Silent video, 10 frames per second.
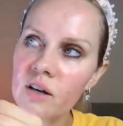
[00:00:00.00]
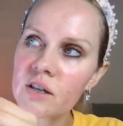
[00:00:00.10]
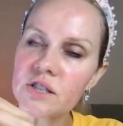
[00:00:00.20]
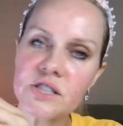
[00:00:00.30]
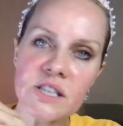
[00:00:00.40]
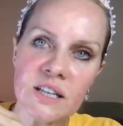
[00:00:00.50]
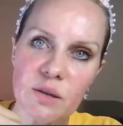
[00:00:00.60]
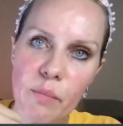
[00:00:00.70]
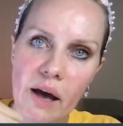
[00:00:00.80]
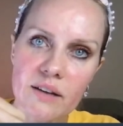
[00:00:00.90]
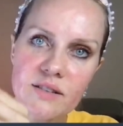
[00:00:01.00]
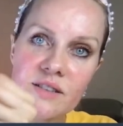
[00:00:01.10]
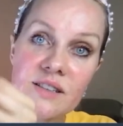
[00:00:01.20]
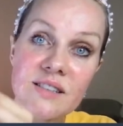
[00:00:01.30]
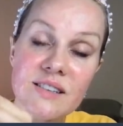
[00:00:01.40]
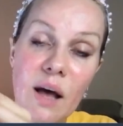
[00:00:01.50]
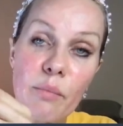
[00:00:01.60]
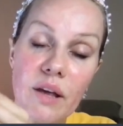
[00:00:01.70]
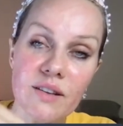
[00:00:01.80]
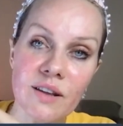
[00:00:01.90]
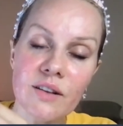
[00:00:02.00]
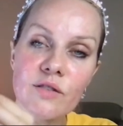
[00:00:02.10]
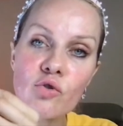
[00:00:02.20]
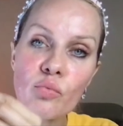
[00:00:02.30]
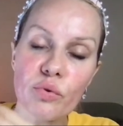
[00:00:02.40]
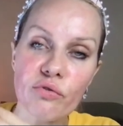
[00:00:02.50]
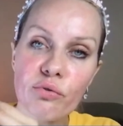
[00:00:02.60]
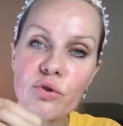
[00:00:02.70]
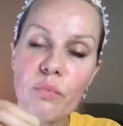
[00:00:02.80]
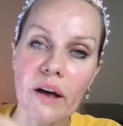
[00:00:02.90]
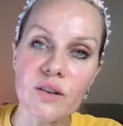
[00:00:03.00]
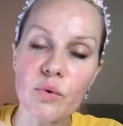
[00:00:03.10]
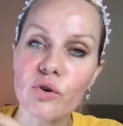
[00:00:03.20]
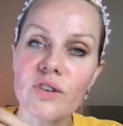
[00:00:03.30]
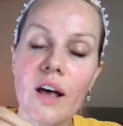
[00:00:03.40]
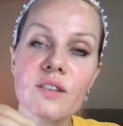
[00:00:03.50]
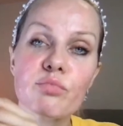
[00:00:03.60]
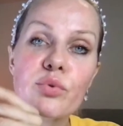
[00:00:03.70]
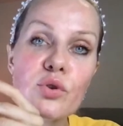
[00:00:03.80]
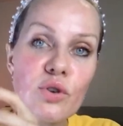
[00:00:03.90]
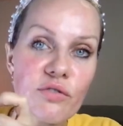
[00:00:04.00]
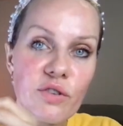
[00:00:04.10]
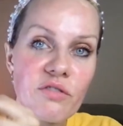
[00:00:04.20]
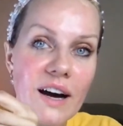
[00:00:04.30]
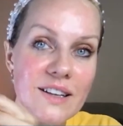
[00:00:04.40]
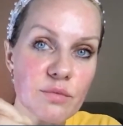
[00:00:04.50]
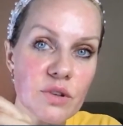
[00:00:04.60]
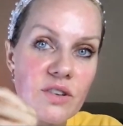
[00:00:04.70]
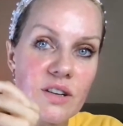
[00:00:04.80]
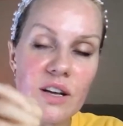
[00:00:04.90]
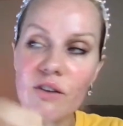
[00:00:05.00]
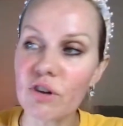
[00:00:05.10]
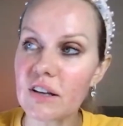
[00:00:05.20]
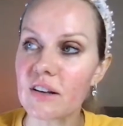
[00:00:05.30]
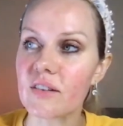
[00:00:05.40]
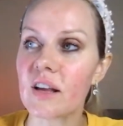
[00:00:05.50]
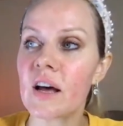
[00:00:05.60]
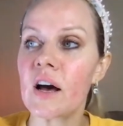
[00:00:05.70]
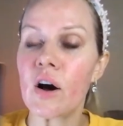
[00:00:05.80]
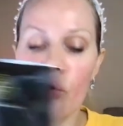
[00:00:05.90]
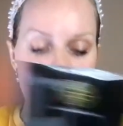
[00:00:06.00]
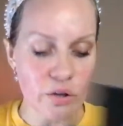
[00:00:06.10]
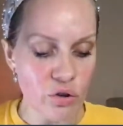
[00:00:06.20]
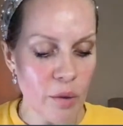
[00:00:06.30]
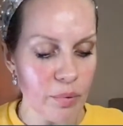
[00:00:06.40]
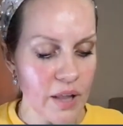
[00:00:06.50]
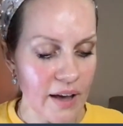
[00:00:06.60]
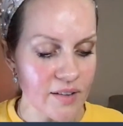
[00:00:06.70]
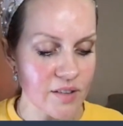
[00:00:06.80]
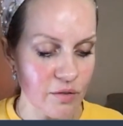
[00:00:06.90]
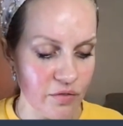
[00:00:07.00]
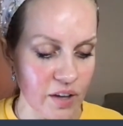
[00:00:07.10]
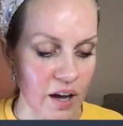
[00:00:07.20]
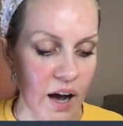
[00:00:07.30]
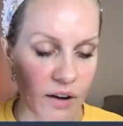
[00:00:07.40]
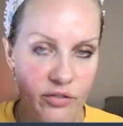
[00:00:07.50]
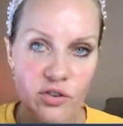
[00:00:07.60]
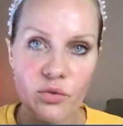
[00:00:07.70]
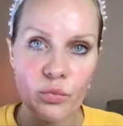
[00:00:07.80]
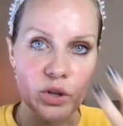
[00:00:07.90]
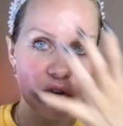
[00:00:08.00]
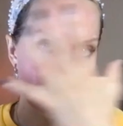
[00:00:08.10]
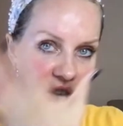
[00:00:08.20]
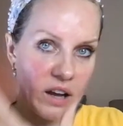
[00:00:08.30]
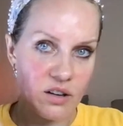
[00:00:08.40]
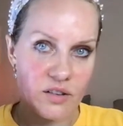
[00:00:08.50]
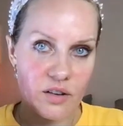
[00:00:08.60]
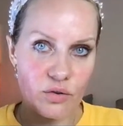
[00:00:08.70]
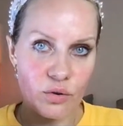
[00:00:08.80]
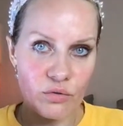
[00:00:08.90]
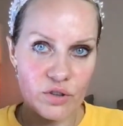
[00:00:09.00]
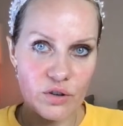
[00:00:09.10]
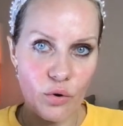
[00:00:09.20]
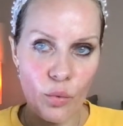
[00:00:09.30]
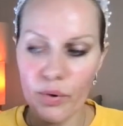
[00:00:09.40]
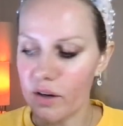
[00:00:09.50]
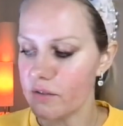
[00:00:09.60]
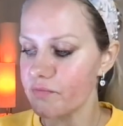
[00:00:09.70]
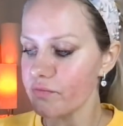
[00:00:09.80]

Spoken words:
sheet mask. This is amazing superfood mask because it has beautiful vitamins and ingredients. When you apply something after, when your channels are already open,